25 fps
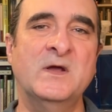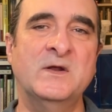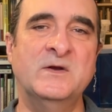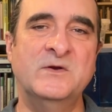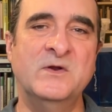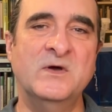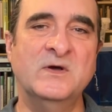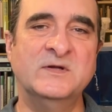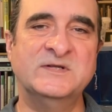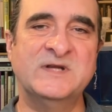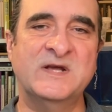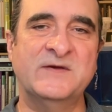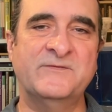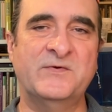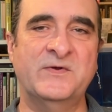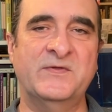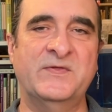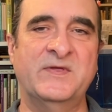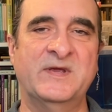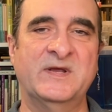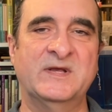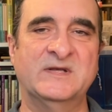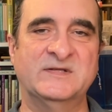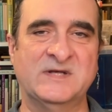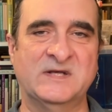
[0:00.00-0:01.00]
Not
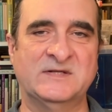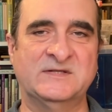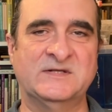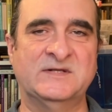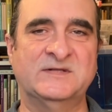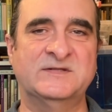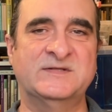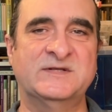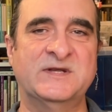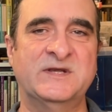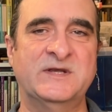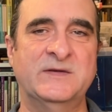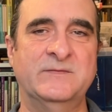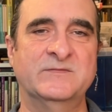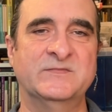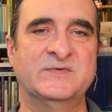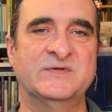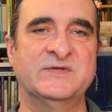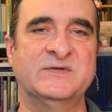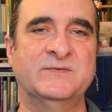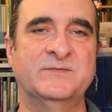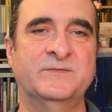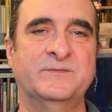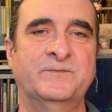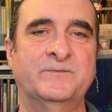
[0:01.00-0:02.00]
everything is as it
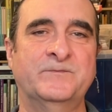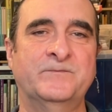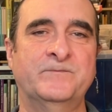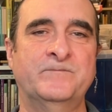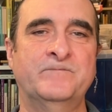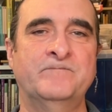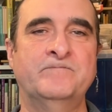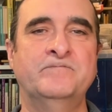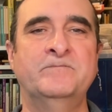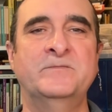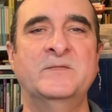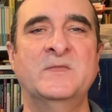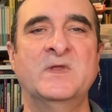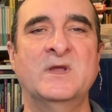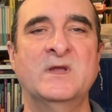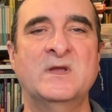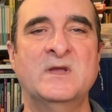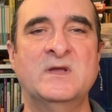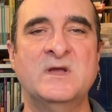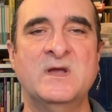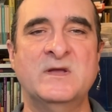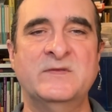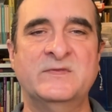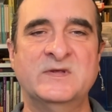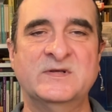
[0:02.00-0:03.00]
seems,
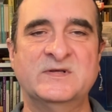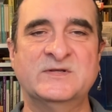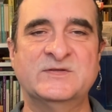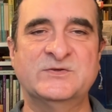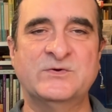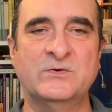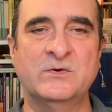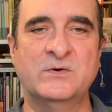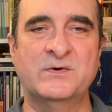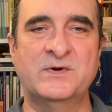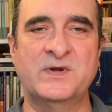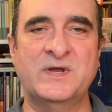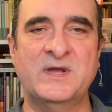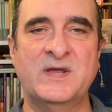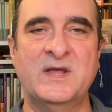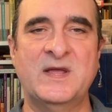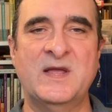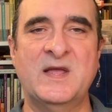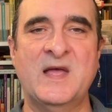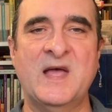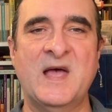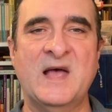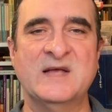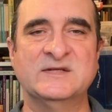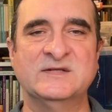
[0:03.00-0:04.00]
and the story
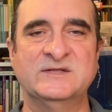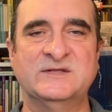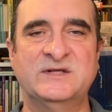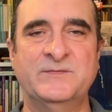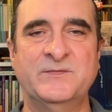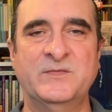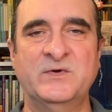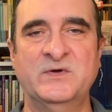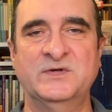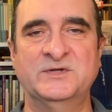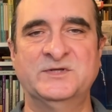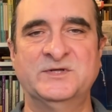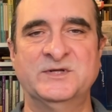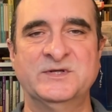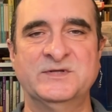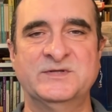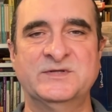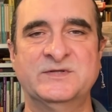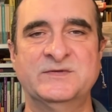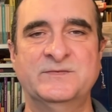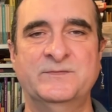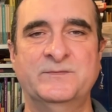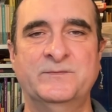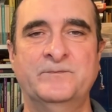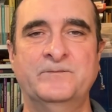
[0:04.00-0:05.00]
as it
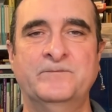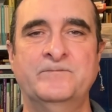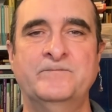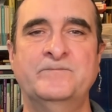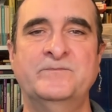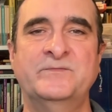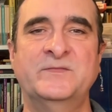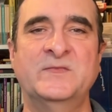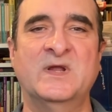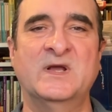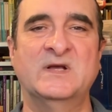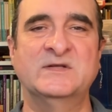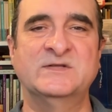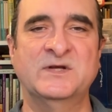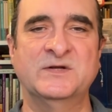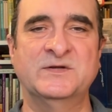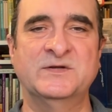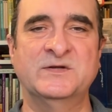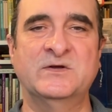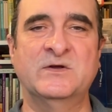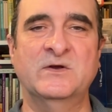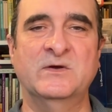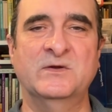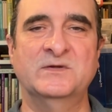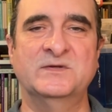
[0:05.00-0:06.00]
emerges has
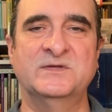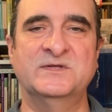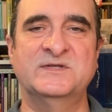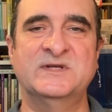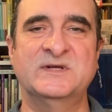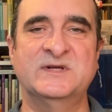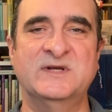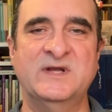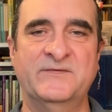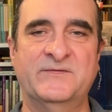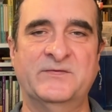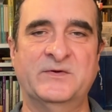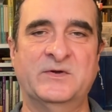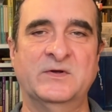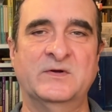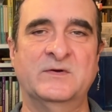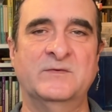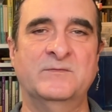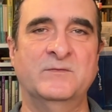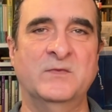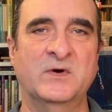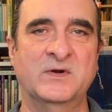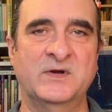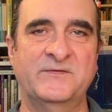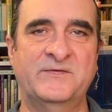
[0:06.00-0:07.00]
undergone
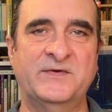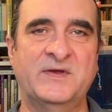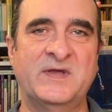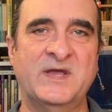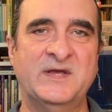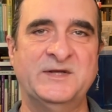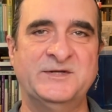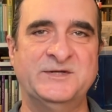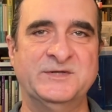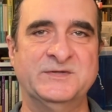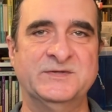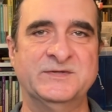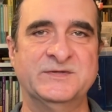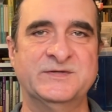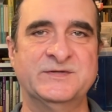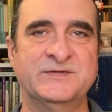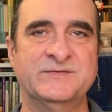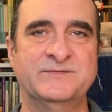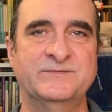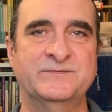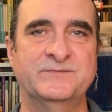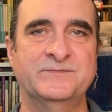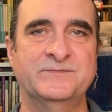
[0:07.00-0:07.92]
significant modifications.